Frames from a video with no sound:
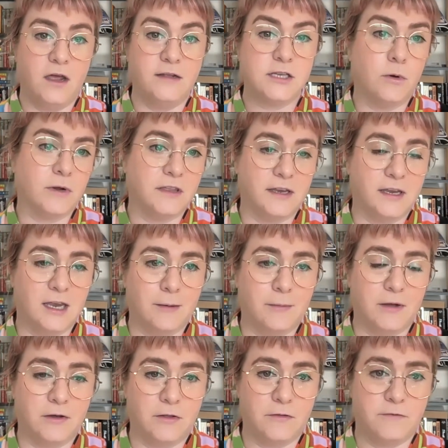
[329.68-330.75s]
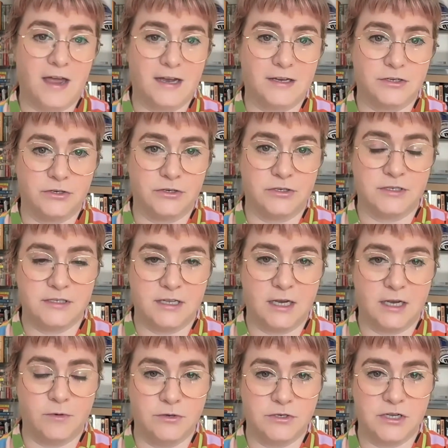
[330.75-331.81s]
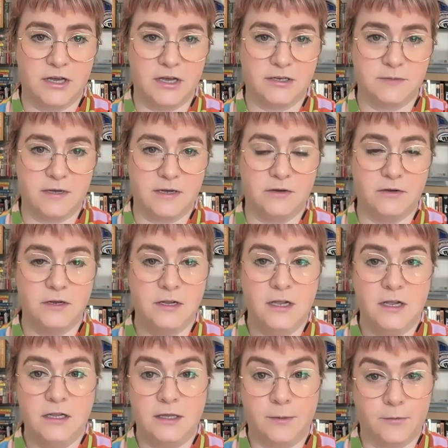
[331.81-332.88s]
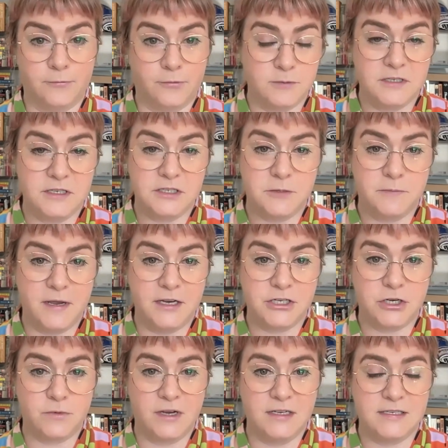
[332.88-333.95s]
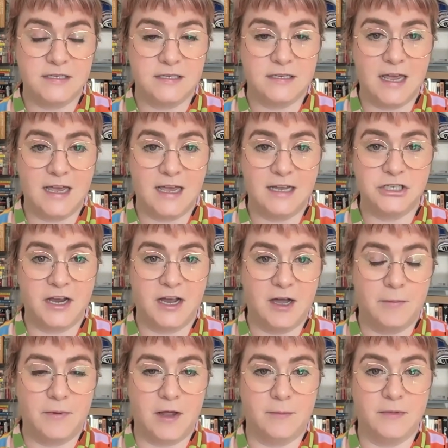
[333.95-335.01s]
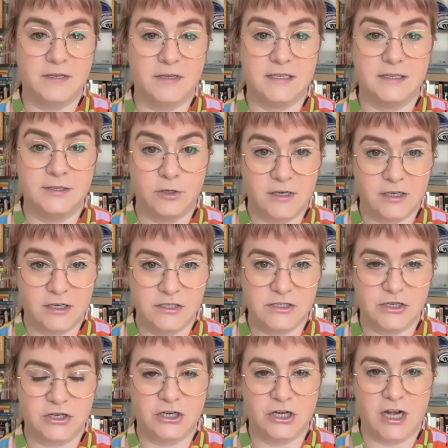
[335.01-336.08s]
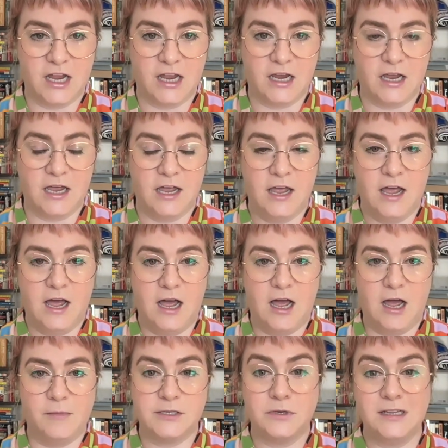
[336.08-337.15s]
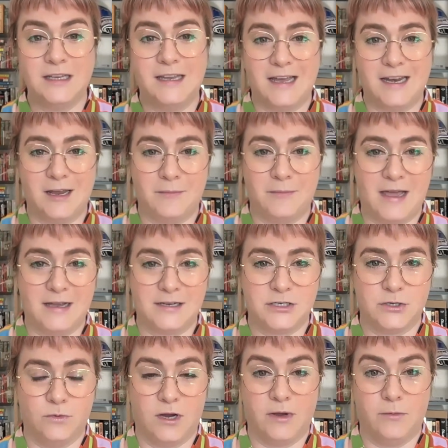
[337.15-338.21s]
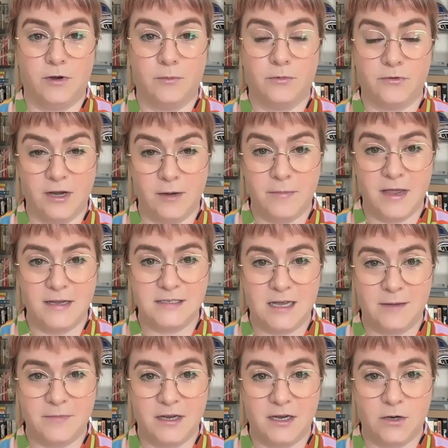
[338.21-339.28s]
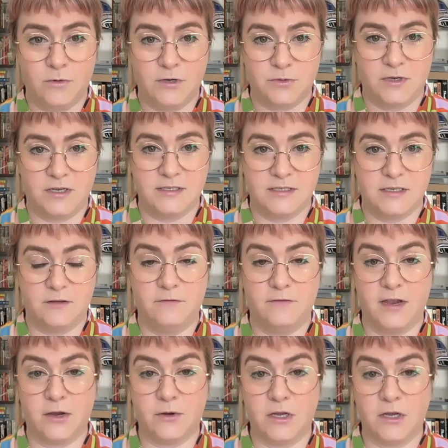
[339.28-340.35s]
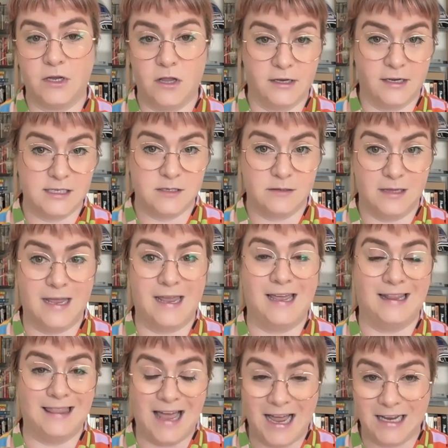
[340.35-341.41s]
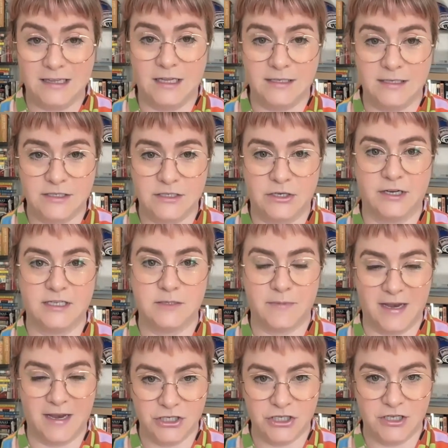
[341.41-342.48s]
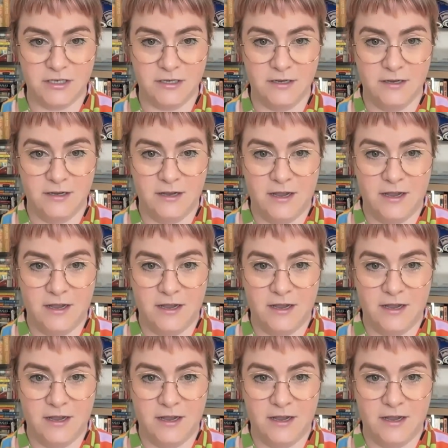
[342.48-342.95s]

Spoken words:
And so when we're thinking about factors like when you talked about labor force participation rates edging up, it's a little bit concerning. It's really getting back to where we were pre-pandemic, which was a very long and lackluster expansion.